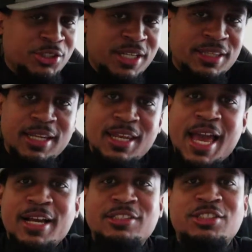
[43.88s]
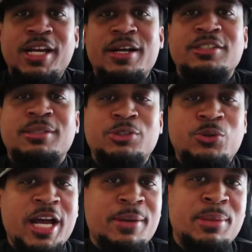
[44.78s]
sure you hit the like, share,
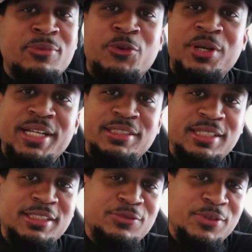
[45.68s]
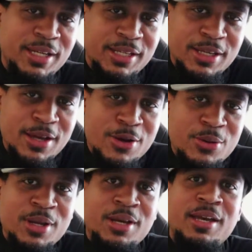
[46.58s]
subscribe button before you get into this
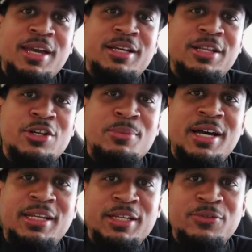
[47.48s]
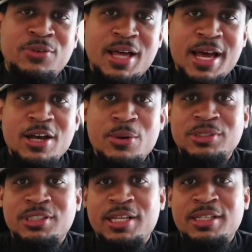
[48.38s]
video and click on my link fly,
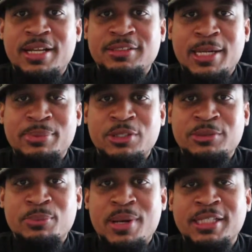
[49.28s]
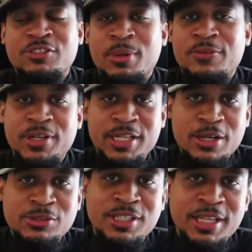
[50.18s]
always linked at the top description box on my
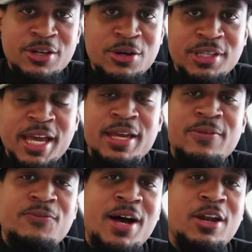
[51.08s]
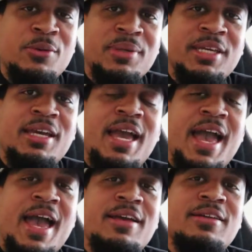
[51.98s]
videos. Click on that and follow me
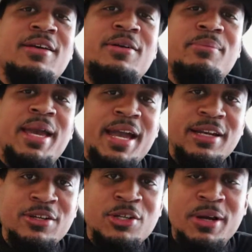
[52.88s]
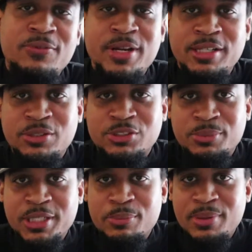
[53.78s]
at Young ManHood on my various
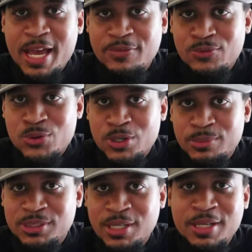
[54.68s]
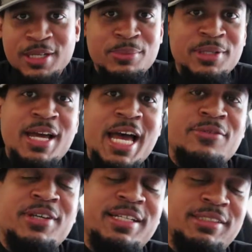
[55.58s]
social media platforms. But
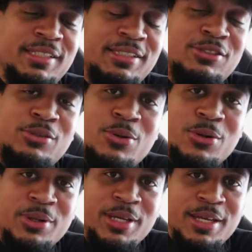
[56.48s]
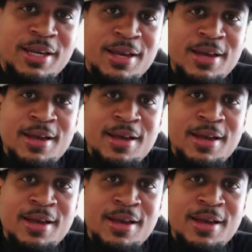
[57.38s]
diving into this story,